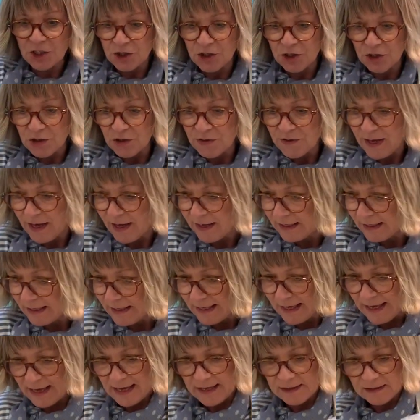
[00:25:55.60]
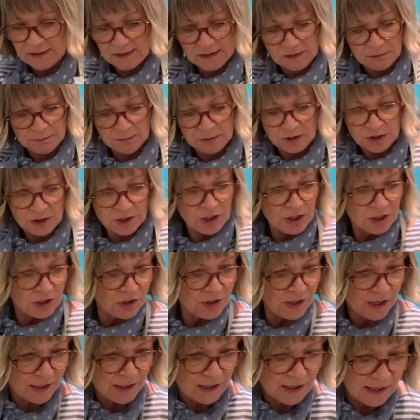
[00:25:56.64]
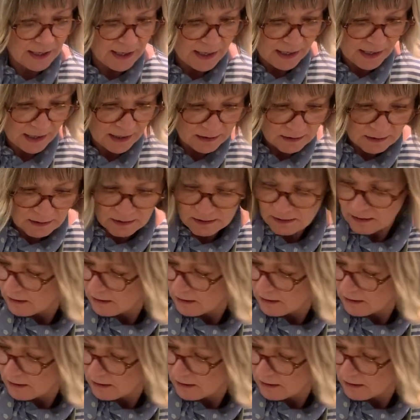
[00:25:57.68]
do that again. So I'm going to do that again